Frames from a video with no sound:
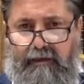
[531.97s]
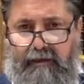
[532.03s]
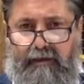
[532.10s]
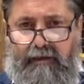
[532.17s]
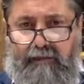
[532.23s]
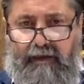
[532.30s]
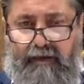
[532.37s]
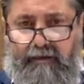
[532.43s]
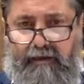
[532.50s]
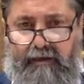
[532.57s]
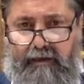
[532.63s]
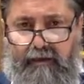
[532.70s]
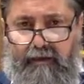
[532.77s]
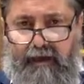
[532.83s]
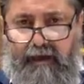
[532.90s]
you marry
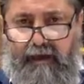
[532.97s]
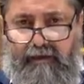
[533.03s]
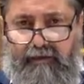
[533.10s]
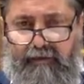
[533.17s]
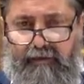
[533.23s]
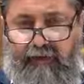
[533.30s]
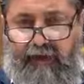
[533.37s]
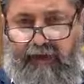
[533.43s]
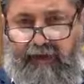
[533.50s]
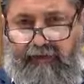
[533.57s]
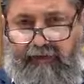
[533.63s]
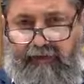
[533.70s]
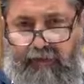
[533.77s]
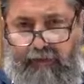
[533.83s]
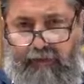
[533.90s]
a wife, you have
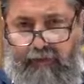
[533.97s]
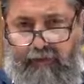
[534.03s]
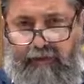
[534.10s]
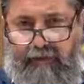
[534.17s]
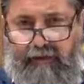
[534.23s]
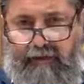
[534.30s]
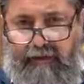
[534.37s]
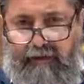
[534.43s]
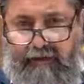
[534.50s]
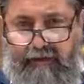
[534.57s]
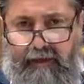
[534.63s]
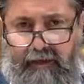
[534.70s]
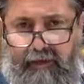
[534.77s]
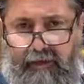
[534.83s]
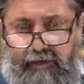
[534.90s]
a ketubah, and
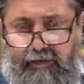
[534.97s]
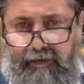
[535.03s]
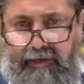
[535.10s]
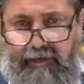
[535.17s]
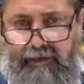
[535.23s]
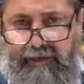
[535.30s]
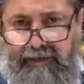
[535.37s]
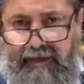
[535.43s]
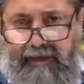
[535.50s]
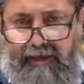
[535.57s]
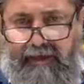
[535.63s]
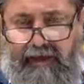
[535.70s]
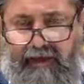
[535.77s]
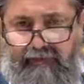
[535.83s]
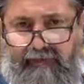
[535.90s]
the ketubah is
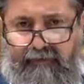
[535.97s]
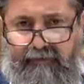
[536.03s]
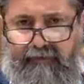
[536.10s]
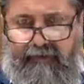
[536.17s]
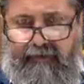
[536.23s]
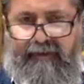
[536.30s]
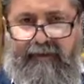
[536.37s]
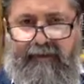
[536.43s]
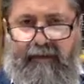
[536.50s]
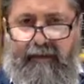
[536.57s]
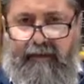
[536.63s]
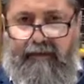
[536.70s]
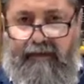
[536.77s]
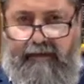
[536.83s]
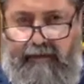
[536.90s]
katav vav
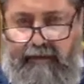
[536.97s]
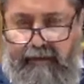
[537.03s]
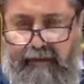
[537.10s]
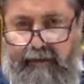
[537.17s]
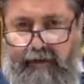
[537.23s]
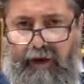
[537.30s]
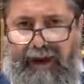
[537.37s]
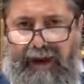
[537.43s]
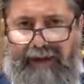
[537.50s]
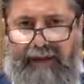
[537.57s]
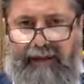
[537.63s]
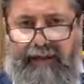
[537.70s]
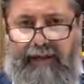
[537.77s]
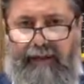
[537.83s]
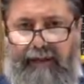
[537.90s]
hey. You're
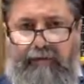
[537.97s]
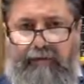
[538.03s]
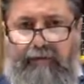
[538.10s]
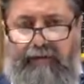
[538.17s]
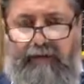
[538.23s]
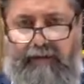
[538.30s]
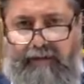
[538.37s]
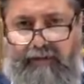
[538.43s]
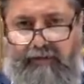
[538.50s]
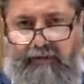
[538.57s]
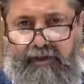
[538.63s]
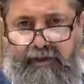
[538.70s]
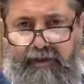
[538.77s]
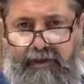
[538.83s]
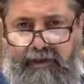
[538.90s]
adding the two letters of
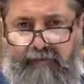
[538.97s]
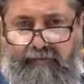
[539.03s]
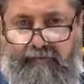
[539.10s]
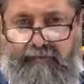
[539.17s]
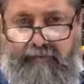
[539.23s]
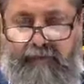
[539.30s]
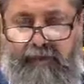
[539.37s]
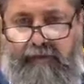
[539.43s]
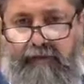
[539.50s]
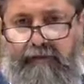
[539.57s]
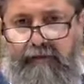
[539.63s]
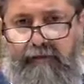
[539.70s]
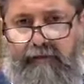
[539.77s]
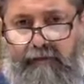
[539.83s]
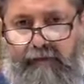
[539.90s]
Hashem into
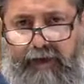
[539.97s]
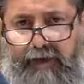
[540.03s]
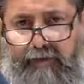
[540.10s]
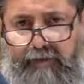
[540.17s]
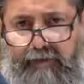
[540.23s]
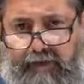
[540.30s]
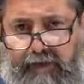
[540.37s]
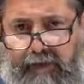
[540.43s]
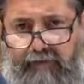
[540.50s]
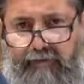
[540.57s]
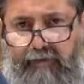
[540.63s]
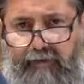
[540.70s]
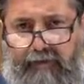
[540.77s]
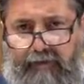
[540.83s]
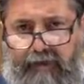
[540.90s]
ketubah, so you have
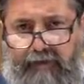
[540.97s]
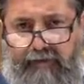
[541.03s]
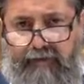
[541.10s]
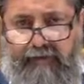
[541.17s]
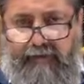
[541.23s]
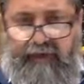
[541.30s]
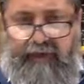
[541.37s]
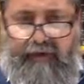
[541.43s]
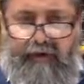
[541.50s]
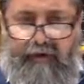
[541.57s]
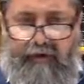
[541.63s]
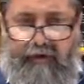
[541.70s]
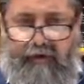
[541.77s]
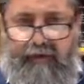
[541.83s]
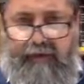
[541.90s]
yud ke vav ke,
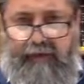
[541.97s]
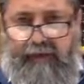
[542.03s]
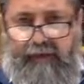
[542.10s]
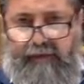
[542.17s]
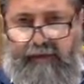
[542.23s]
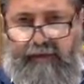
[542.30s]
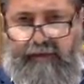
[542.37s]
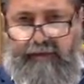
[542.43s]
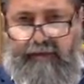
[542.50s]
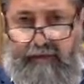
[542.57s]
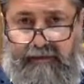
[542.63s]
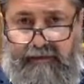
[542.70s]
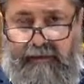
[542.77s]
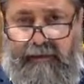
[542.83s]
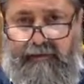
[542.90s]
the whole letters, and
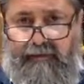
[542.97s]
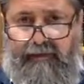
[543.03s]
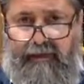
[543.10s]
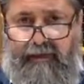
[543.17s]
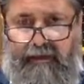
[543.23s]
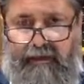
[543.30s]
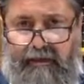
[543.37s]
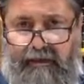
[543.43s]
this kedusha.